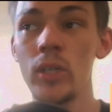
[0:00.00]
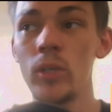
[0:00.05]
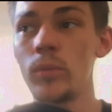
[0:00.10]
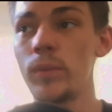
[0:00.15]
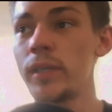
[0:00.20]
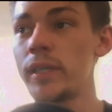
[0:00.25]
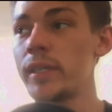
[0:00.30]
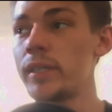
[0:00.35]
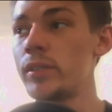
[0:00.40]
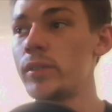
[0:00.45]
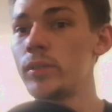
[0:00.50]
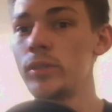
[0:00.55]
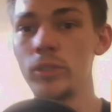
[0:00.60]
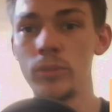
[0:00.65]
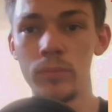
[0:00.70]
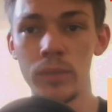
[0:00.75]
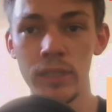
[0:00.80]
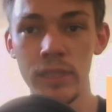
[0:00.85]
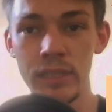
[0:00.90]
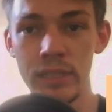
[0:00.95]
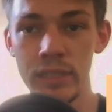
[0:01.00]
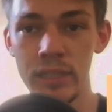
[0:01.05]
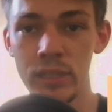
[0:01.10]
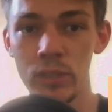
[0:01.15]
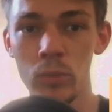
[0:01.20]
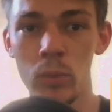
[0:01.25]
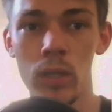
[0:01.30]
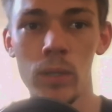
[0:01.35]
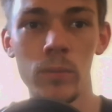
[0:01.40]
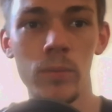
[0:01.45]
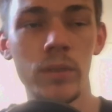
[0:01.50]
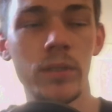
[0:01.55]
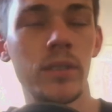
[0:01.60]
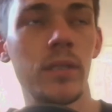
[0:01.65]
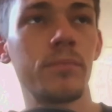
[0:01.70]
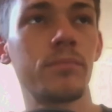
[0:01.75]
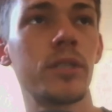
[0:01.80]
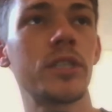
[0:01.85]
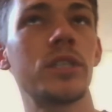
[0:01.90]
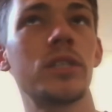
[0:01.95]
we can do humidity as well with
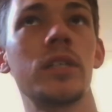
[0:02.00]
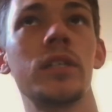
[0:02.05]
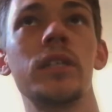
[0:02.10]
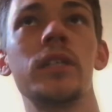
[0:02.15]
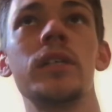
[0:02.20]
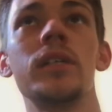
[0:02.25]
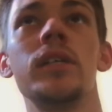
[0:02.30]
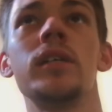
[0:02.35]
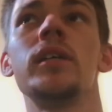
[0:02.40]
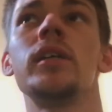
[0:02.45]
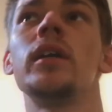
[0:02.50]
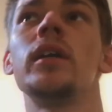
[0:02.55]
temperature.